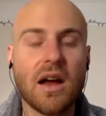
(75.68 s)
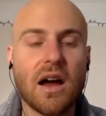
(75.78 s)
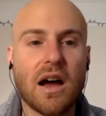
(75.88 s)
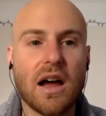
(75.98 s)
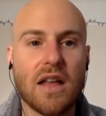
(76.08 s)

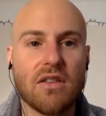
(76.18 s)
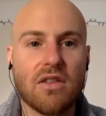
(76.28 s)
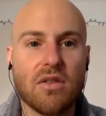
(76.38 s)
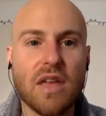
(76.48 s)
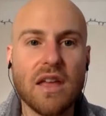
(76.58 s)
And
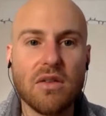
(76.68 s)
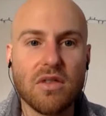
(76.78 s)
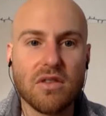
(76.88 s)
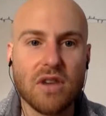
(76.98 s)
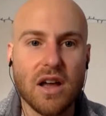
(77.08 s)
so thank you,
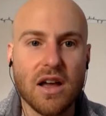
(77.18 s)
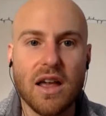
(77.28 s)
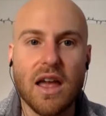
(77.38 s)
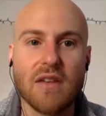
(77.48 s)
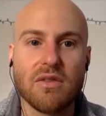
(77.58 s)
Sitraka,
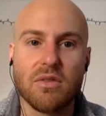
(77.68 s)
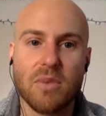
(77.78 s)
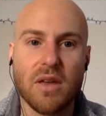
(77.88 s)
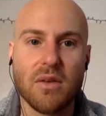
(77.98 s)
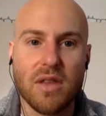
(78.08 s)
again, for
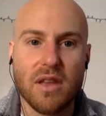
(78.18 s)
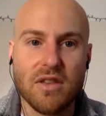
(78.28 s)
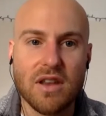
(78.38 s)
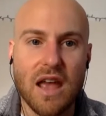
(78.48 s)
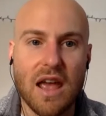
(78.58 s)
speaking with us
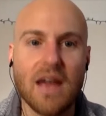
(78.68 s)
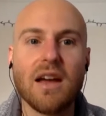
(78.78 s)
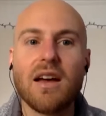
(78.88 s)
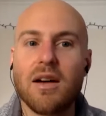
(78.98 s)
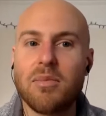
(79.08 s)
today.
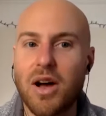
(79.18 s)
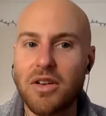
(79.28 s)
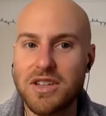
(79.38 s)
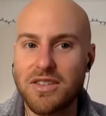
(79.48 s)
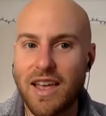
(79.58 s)

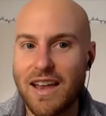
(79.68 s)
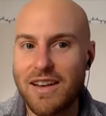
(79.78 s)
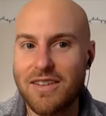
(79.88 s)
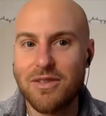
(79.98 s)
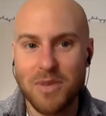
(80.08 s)
Apologies
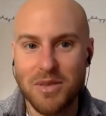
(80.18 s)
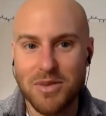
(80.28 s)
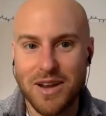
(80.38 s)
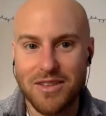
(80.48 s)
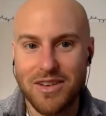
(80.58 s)
again for
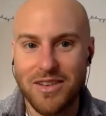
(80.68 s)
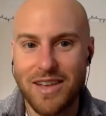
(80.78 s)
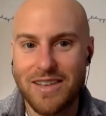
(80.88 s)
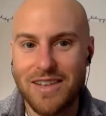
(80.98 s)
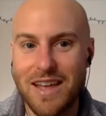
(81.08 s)
mispronouncing your
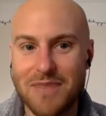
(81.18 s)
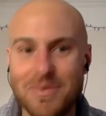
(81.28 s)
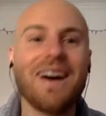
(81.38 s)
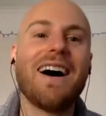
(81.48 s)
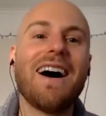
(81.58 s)
last
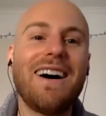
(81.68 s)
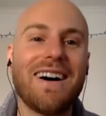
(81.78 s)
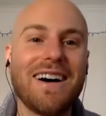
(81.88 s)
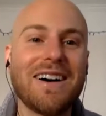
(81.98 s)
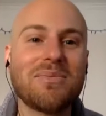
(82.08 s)
name.
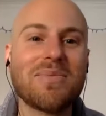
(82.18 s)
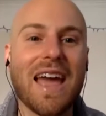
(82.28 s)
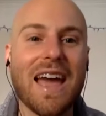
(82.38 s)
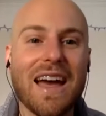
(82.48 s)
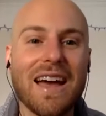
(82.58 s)

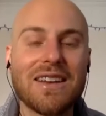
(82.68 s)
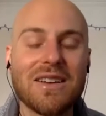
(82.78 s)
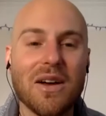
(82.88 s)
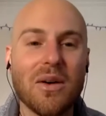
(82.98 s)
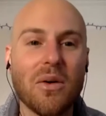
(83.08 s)

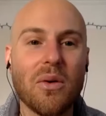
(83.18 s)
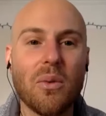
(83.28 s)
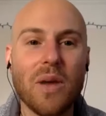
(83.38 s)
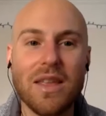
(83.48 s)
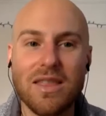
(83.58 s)
And
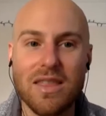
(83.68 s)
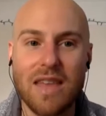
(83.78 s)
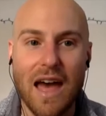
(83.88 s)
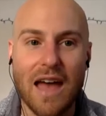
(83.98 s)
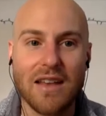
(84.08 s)
with
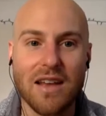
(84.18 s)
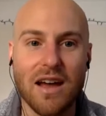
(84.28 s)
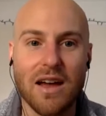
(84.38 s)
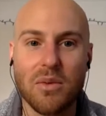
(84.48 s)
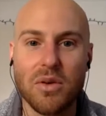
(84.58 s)
that,
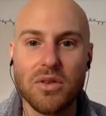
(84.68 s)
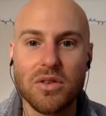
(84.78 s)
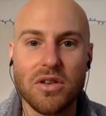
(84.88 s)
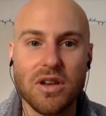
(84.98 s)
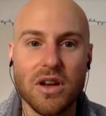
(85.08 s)
I will
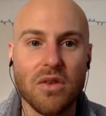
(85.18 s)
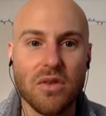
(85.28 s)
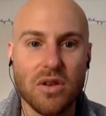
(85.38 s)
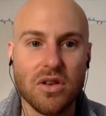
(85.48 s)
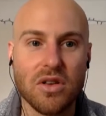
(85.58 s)
turn it
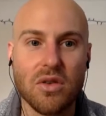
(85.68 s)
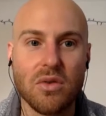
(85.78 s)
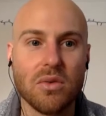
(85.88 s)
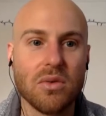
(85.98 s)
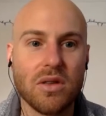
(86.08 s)
over to
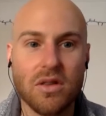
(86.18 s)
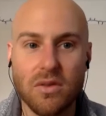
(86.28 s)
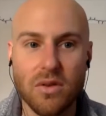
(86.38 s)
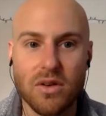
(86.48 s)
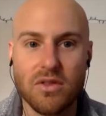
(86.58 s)
you. The
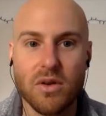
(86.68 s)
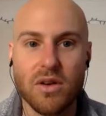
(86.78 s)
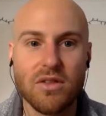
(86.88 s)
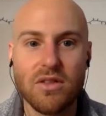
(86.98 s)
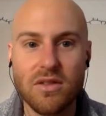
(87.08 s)
floor is
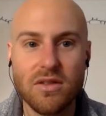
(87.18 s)
yours.